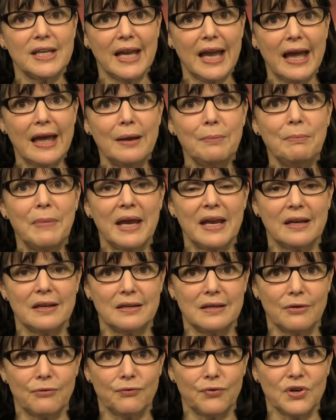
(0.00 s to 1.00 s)
can make a
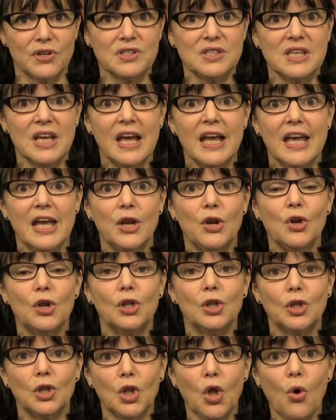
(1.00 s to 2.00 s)
difference in
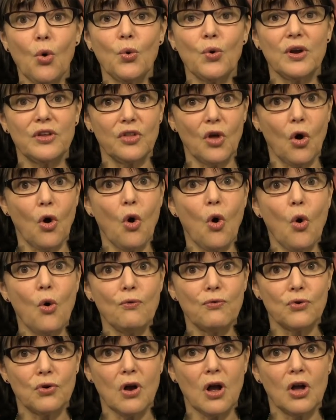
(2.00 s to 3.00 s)
lowering the
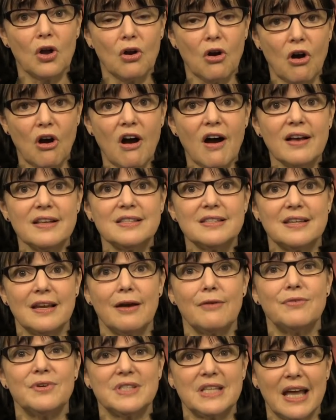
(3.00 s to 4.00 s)
overall cost
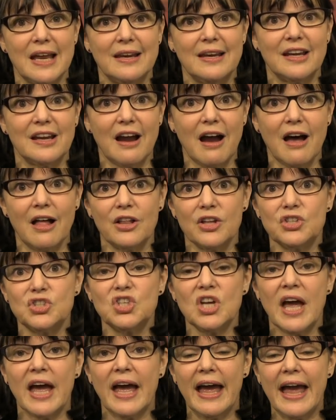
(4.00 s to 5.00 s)
of attending
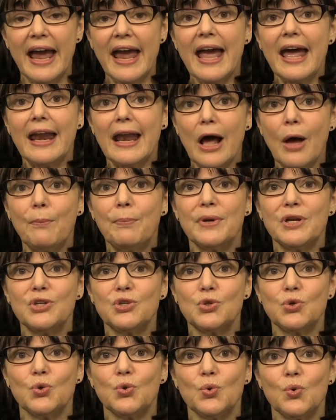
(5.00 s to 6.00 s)
college and helping
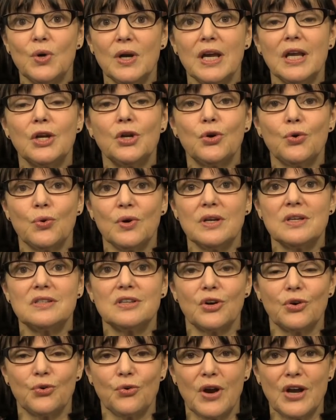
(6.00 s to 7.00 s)
to increase
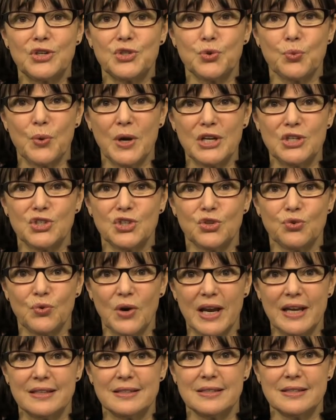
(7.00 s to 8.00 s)
our graduation
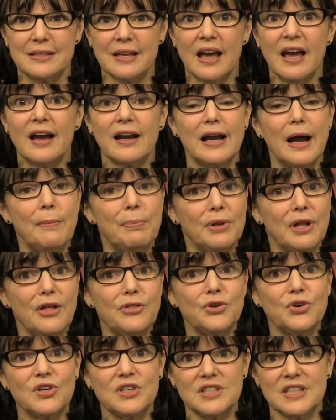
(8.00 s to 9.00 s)
rates. A couple
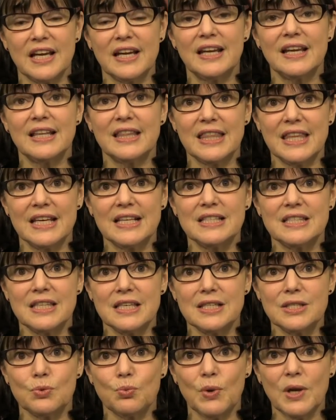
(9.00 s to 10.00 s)
other exciting things
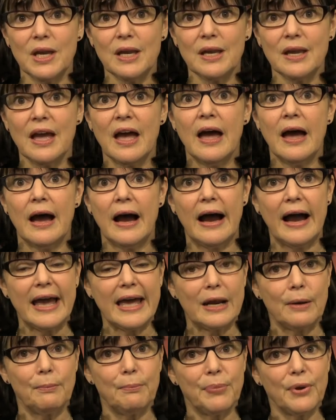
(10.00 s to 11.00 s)
this week. I
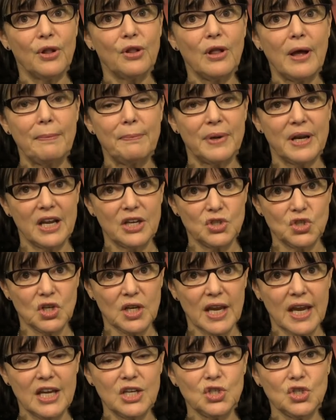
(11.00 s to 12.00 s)
had a bill up in
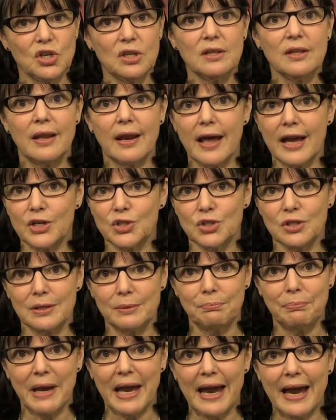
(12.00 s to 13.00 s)
education that actually
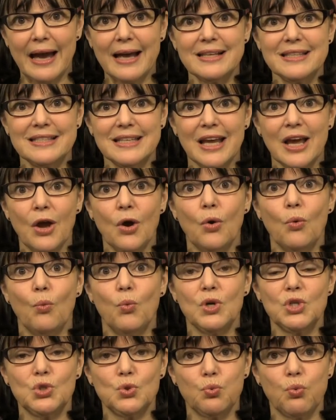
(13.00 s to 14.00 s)
passed,
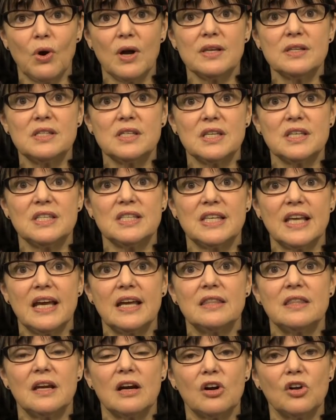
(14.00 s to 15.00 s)
which was to
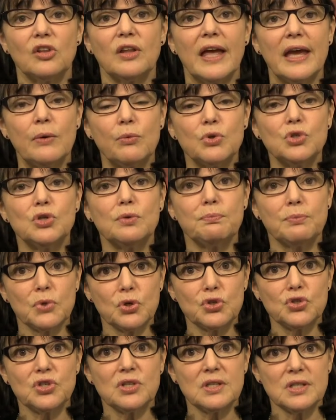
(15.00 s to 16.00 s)
say that our language
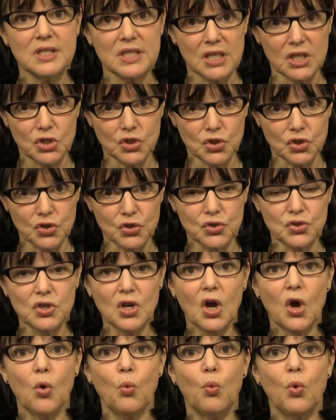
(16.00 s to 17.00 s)
immersion teachers
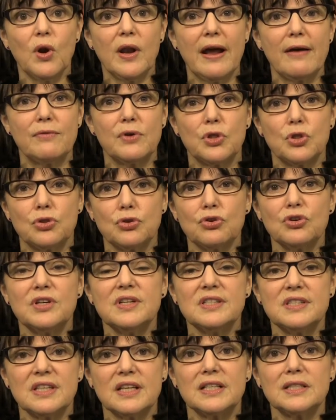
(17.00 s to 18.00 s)
would have a
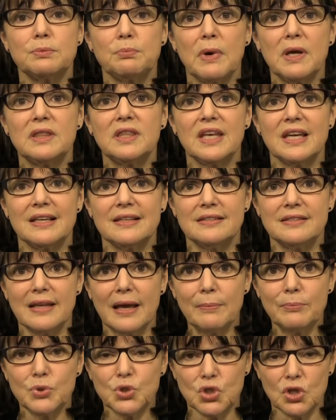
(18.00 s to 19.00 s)
36-month
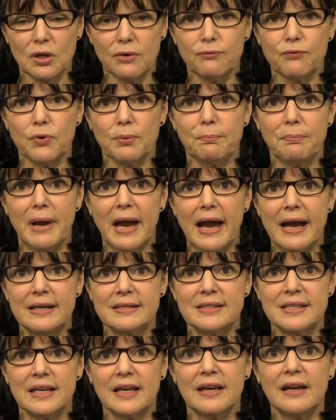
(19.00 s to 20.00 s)
exemption from
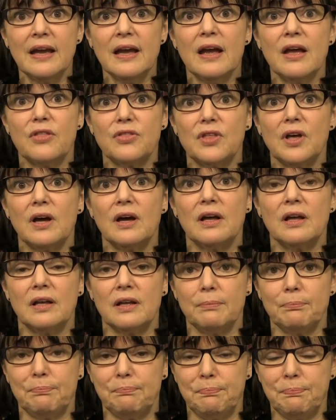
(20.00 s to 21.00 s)
passing the
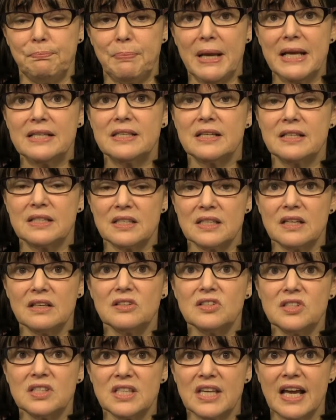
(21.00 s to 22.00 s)
basic
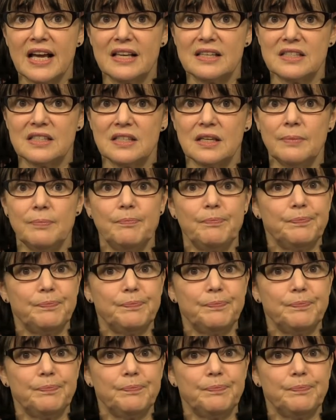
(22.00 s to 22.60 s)
skills test.